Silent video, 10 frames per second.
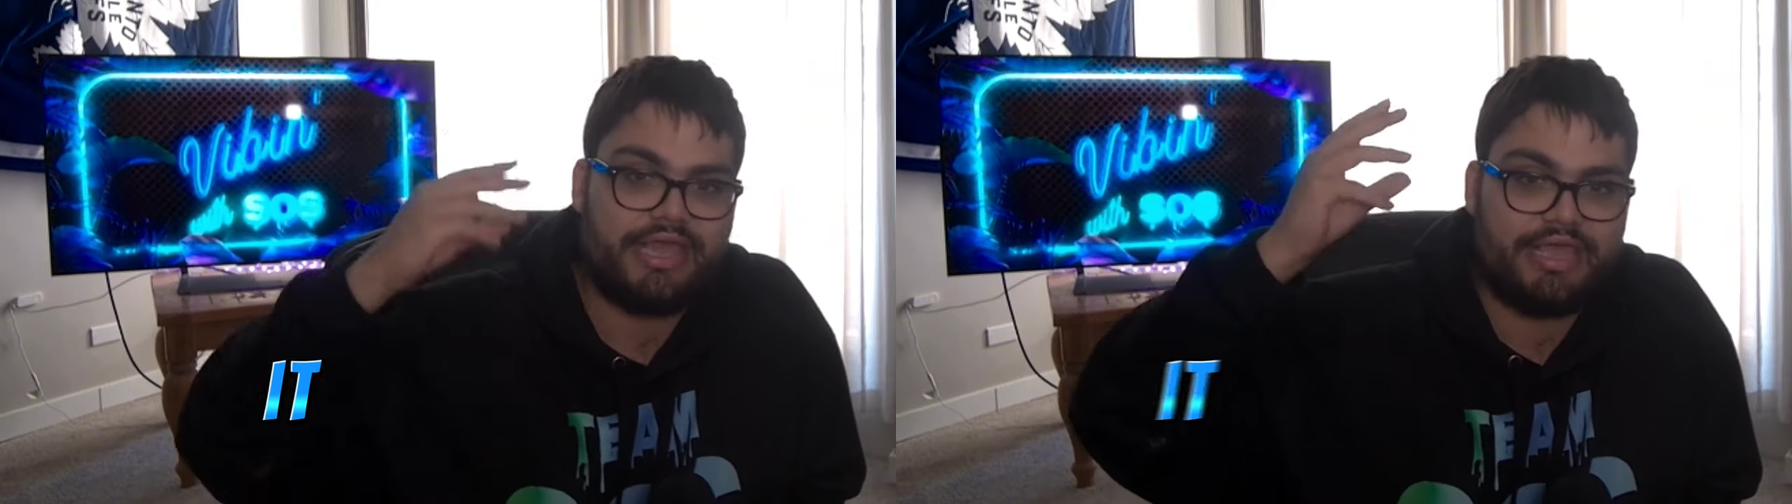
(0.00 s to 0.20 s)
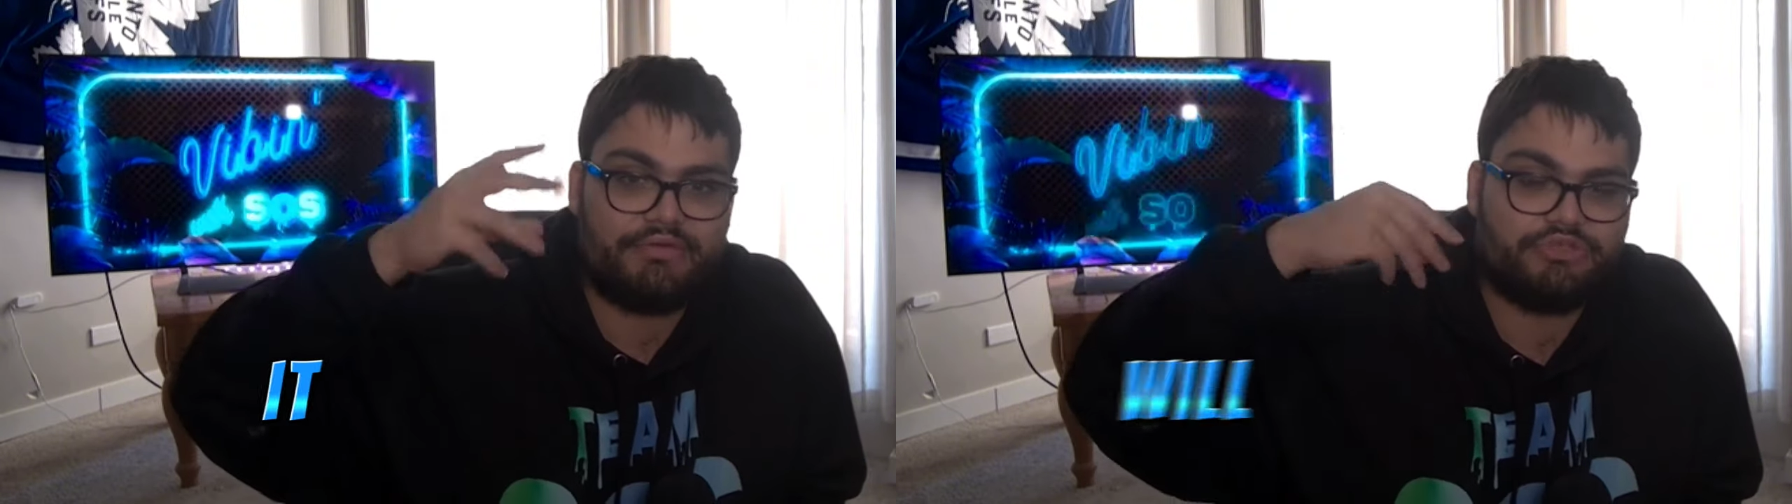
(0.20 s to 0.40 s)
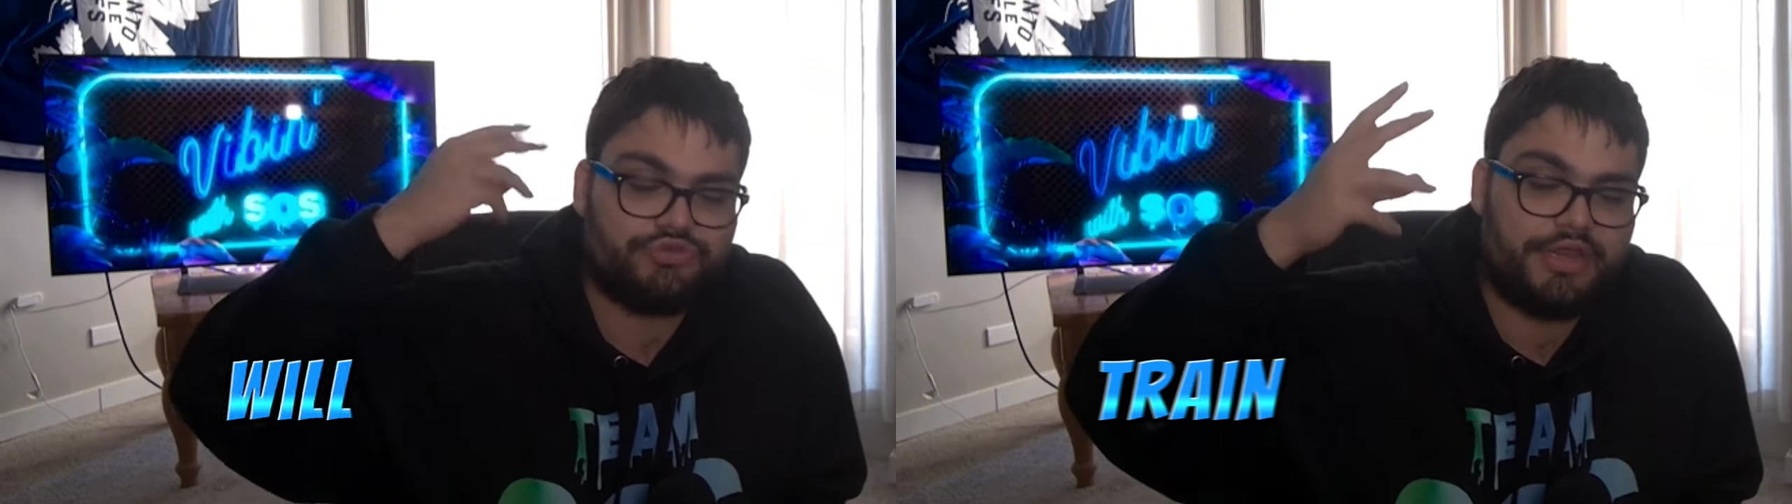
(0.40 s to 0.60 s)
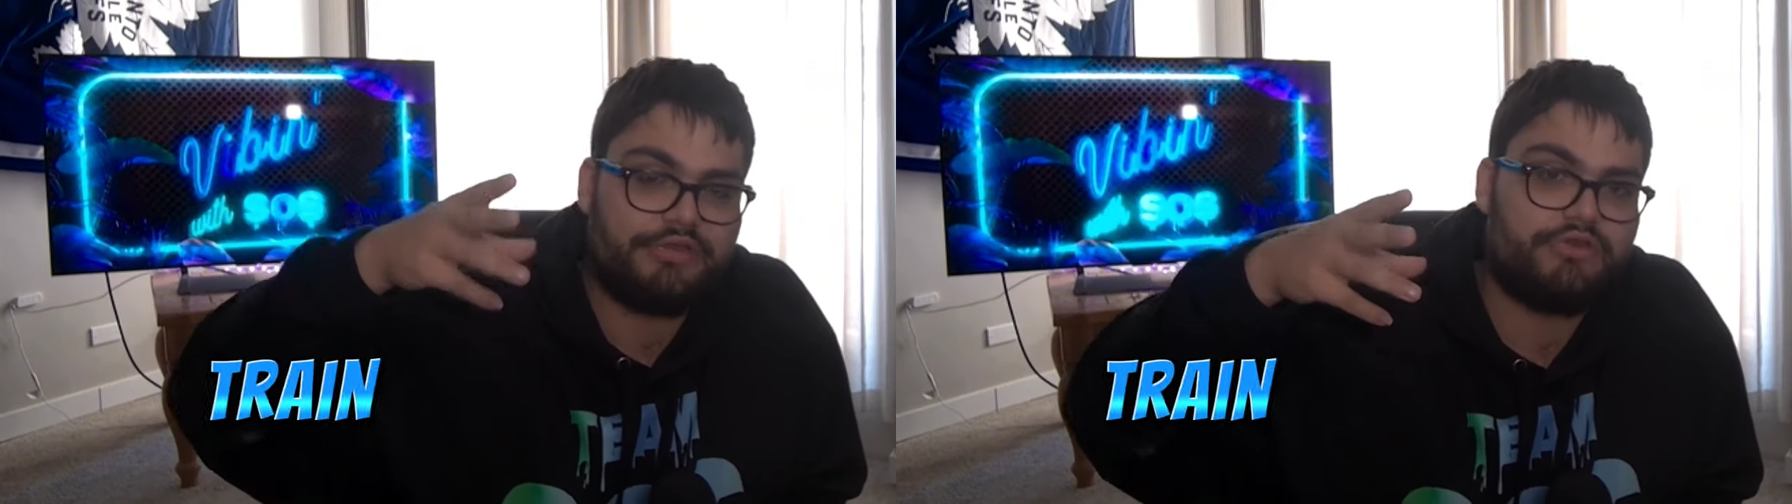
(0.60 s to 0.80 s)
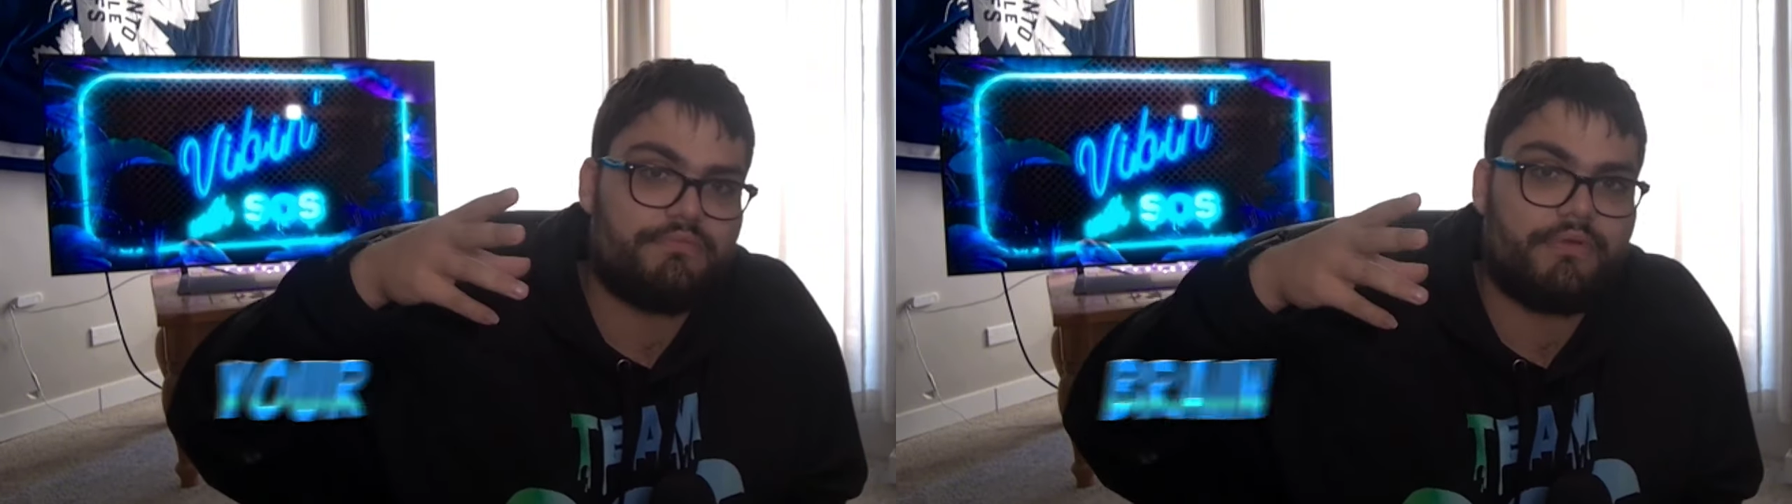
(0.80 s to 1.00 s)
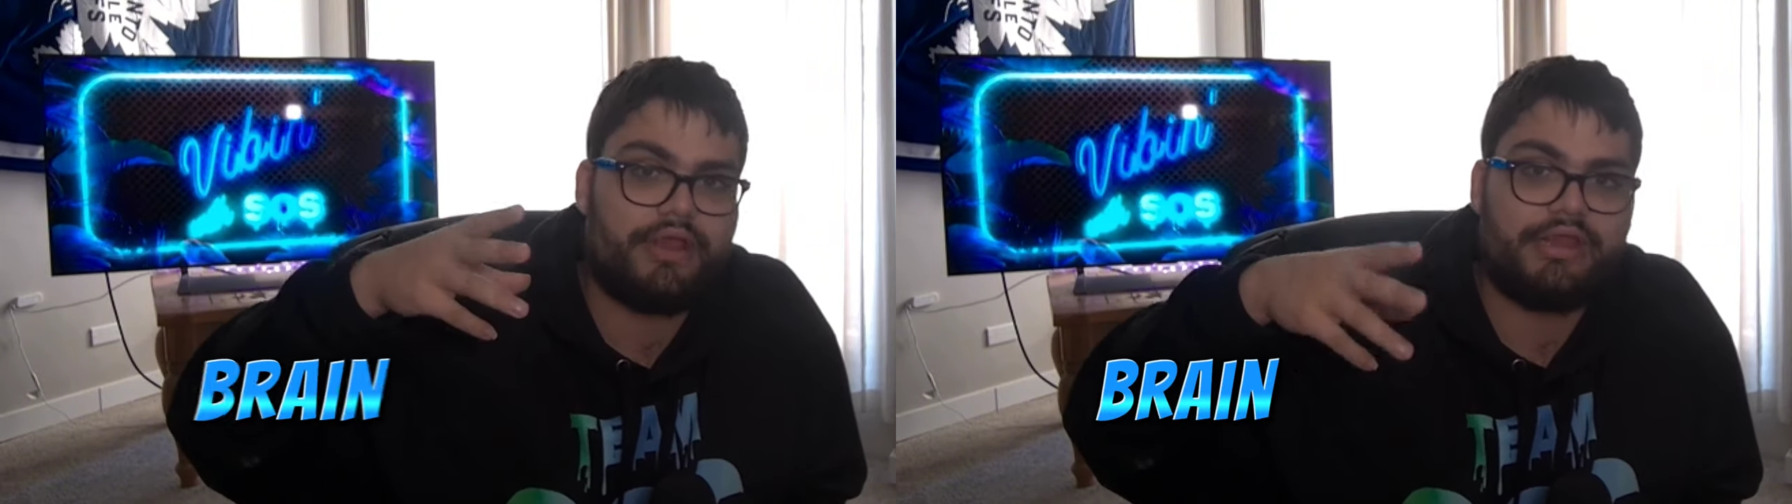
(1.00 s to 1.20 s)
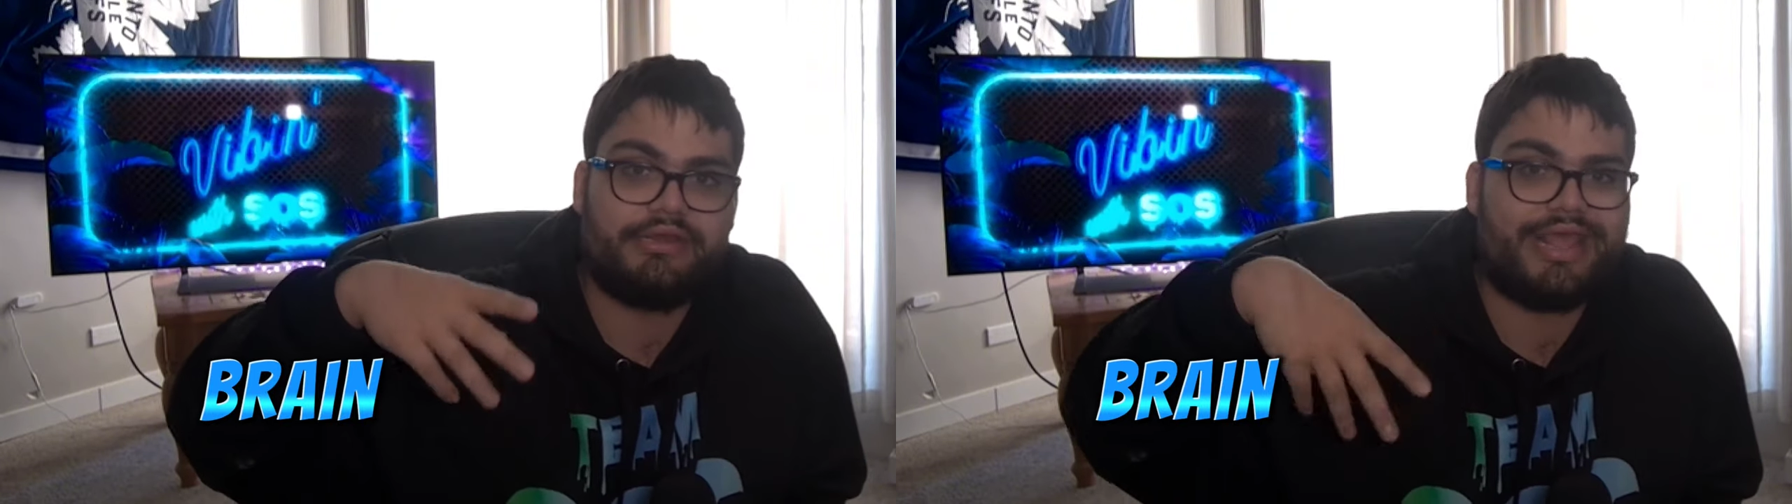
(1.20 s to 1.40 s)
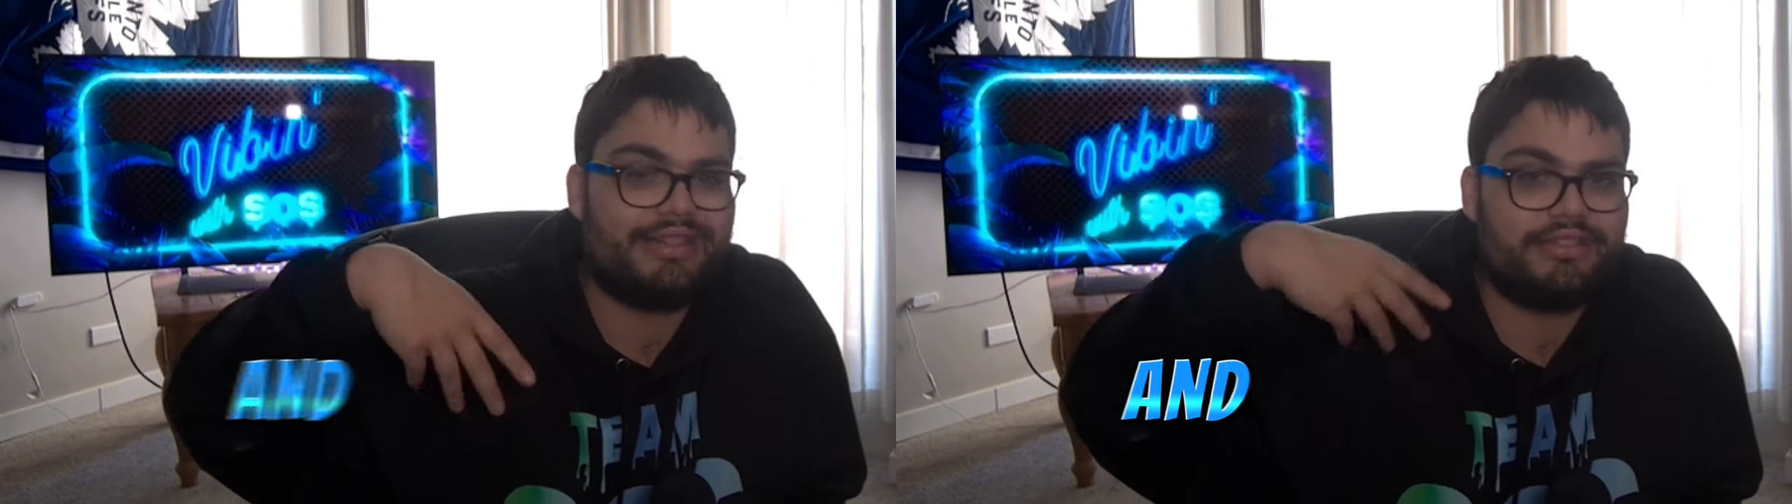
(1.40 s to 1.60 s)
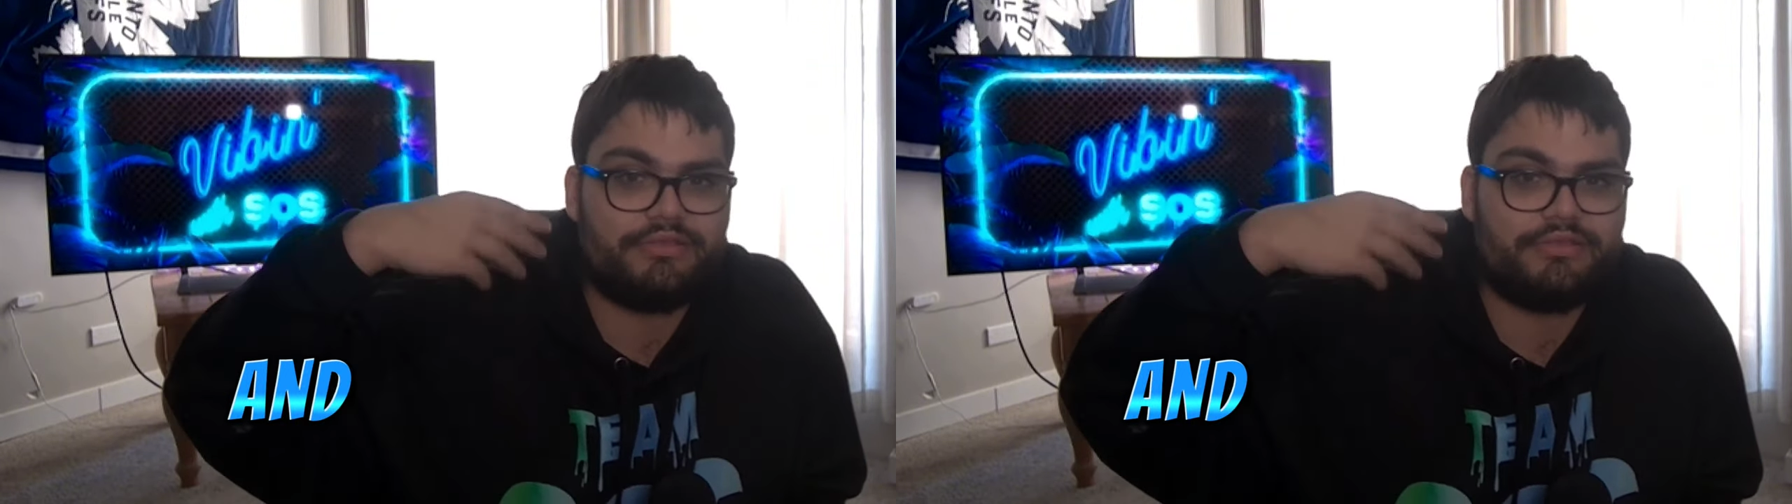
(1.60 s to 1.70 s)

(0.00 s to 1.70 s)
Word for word: it will train your brain and